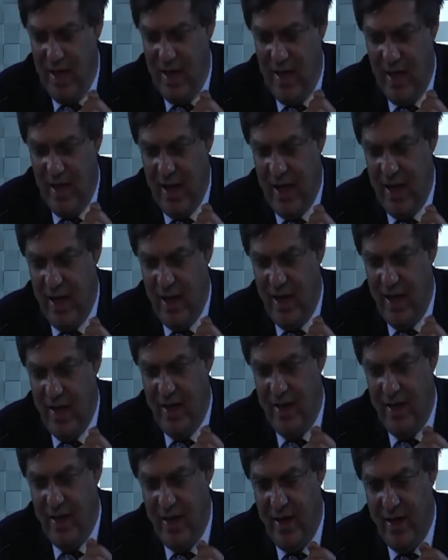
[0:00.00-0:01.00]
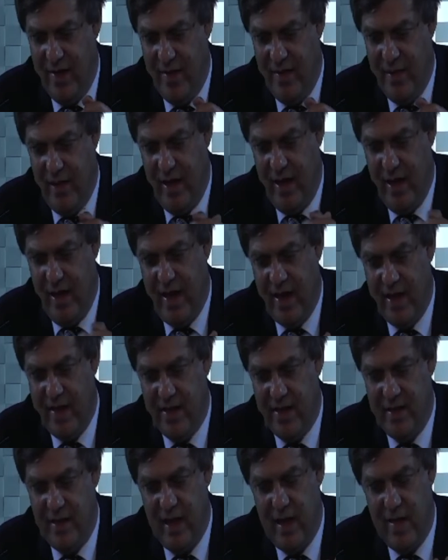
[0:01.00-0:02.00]
I
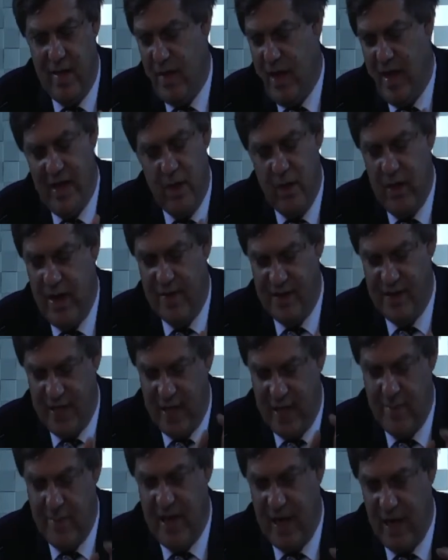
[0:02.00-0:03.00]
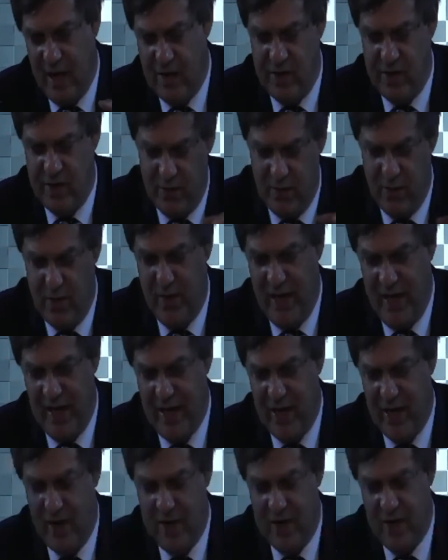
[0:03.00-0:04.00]
don't have time now to really
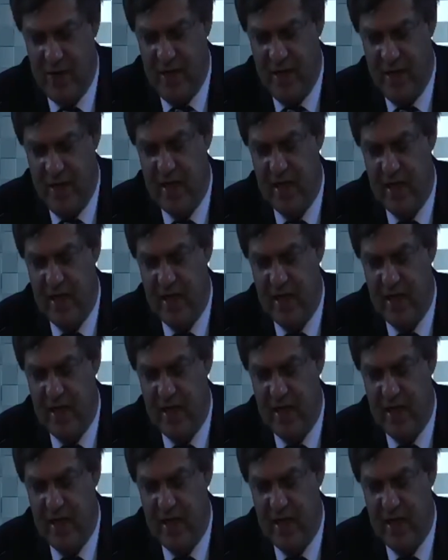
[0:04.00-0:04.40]
go into detail,